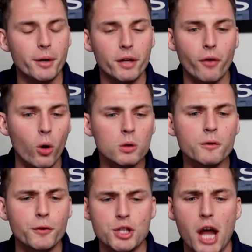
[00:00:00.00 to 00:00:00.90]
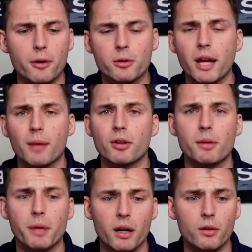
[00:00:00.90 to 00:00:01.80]
But if Olu Fashanu came to the
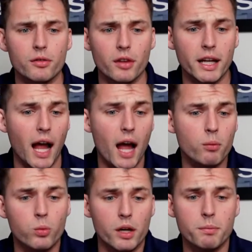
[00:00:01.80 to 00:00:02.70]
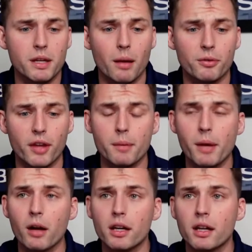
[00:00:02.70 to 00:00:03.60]
Bears, like, I wouldn't be upset
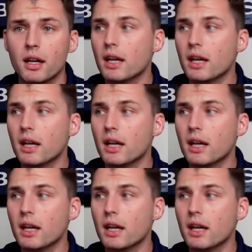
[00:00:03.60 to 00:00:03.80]
about it.